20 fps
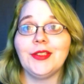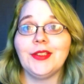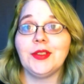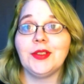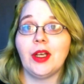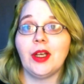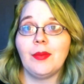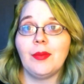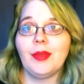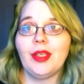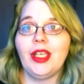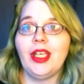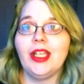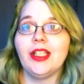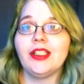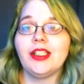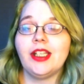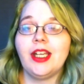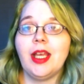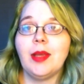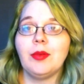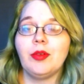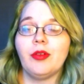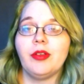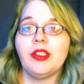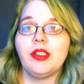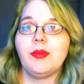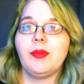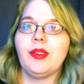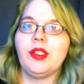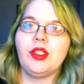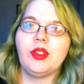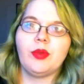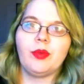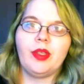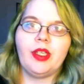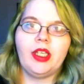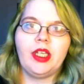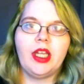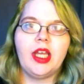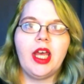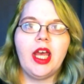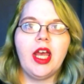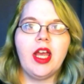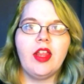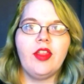It's Zombie, and today I'm going to be doing